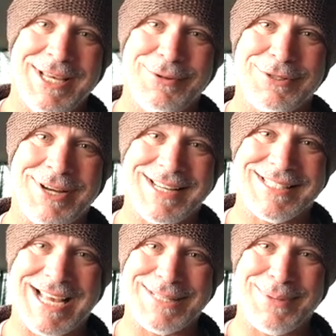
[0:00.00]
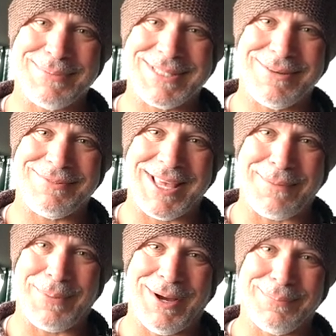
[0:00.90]
He was trying to size me up to see if they
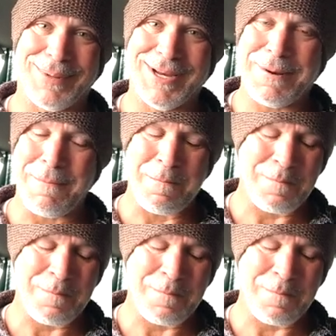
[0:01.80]
could punk me.